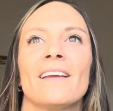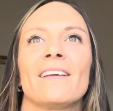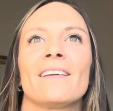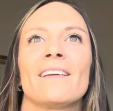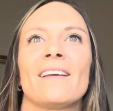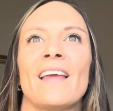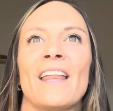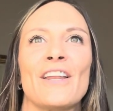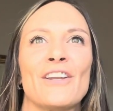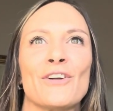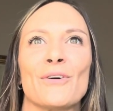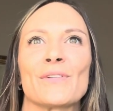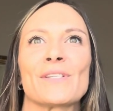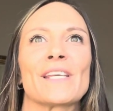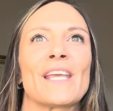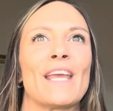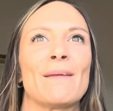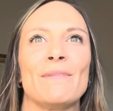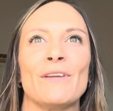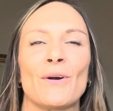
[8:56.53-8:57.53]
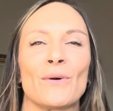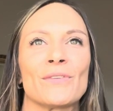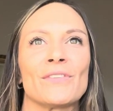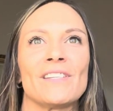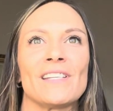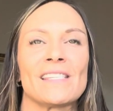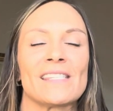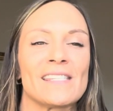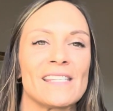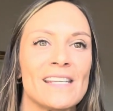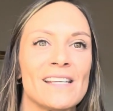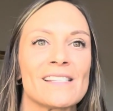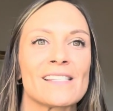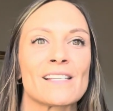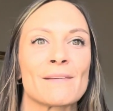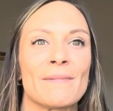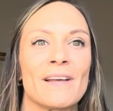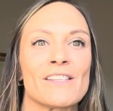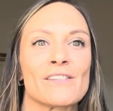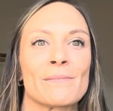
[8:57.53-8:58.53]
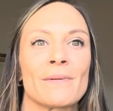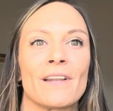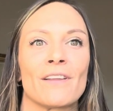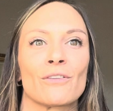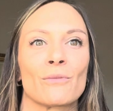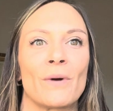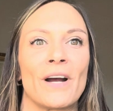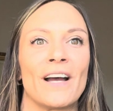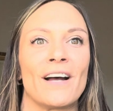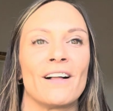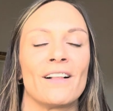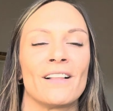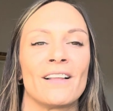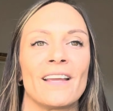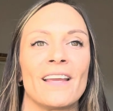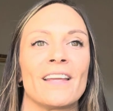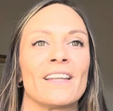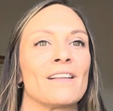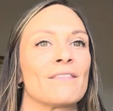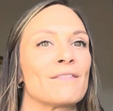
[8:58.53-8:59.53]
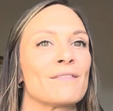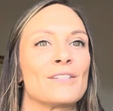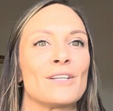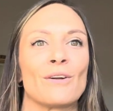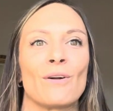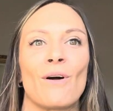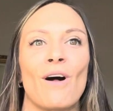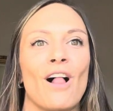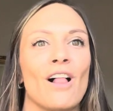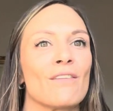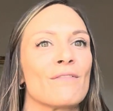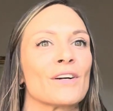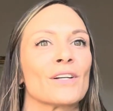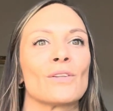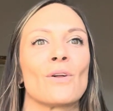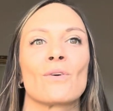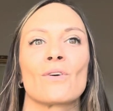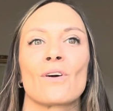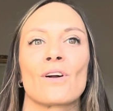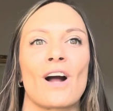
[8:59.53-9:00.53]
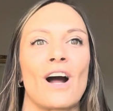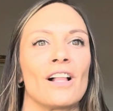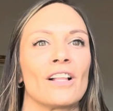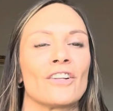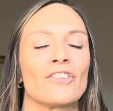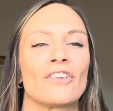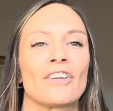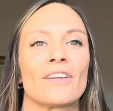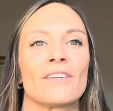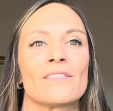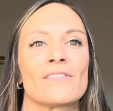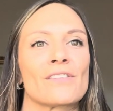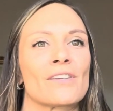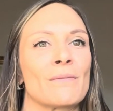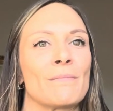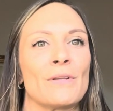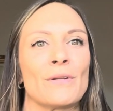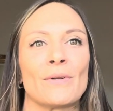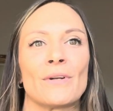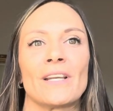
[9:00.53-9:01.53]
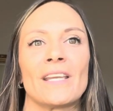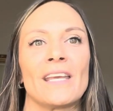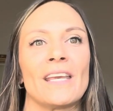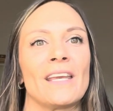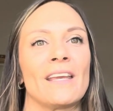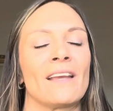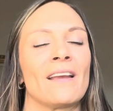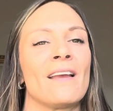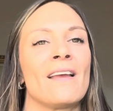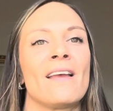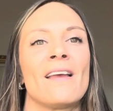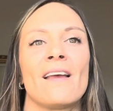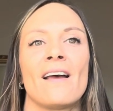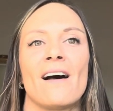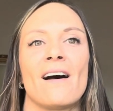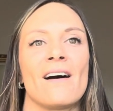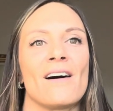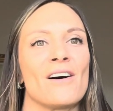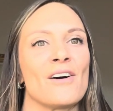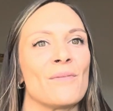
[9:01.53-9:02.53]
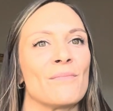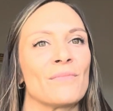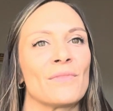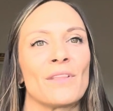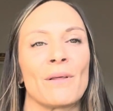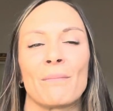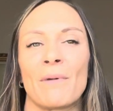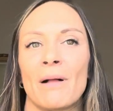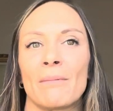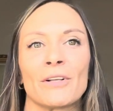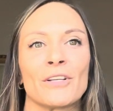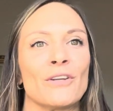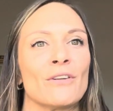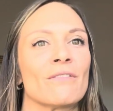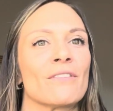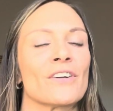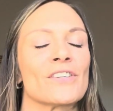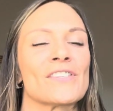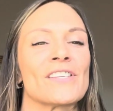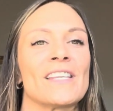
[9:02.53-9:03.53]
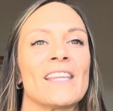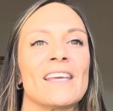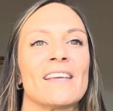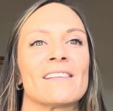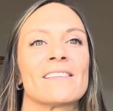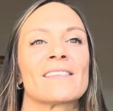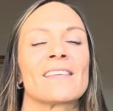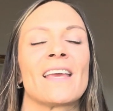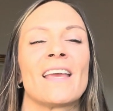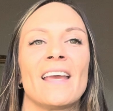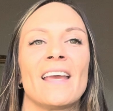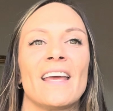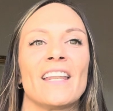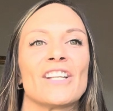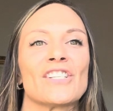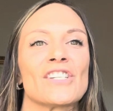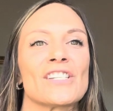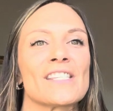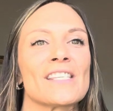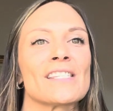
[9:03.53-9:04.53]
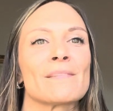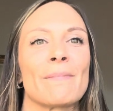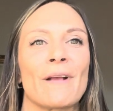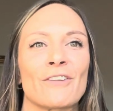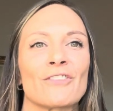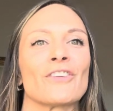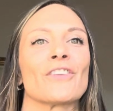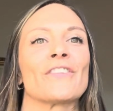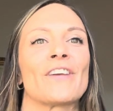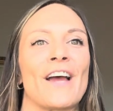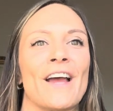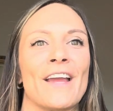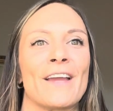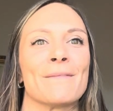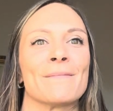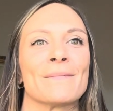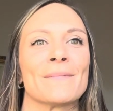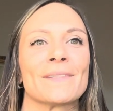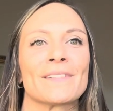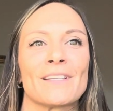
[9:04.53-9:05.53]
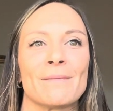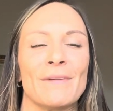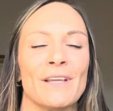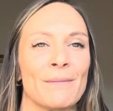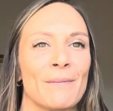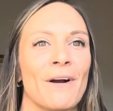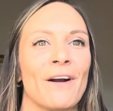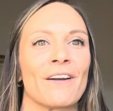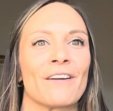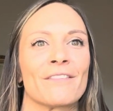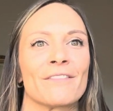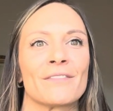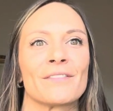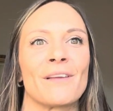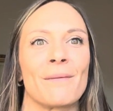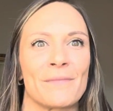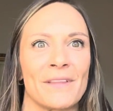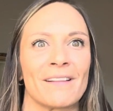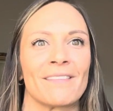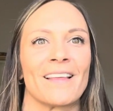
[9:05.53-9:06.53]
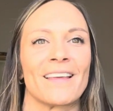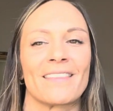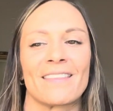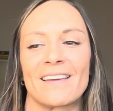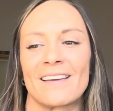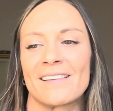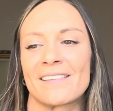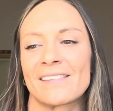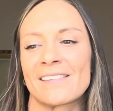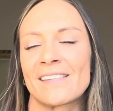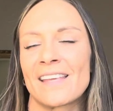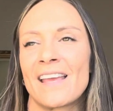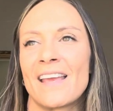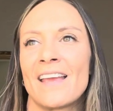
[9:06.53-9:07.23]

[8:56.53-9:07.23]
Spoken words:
I know it's KBOCC's commencement as well, and all of our local colleges, community, the public universities, and it's just a special time to be a part of something like this.